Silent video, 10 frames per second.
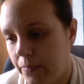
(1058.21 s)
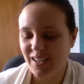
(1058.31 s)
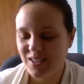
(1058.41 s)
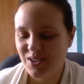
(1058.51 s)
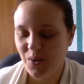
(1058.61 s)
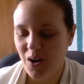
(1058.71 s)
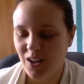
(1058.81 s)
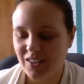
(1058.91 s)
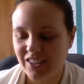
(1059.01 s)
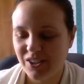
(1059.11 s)
It's so
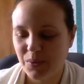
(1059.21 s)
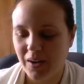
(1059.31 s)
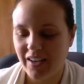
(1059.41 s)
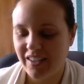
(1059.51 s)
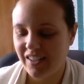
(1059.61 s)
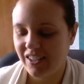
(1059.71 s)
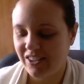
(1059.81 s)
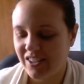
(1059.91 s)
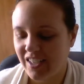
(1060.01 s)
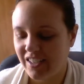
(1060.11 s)
all intertwined and
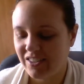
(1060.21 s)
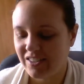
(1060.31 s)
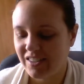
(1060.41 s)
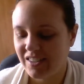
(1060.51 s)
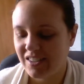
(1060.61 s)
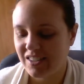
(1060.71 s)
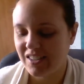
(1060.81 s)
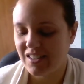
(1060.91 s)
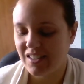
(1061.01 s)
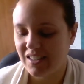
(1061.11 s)
intertangled. It's
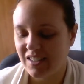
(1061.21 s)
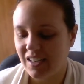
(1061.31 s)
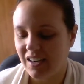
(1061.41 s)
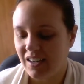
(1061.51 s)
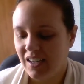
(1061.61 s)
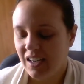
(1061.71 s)
just, yeah.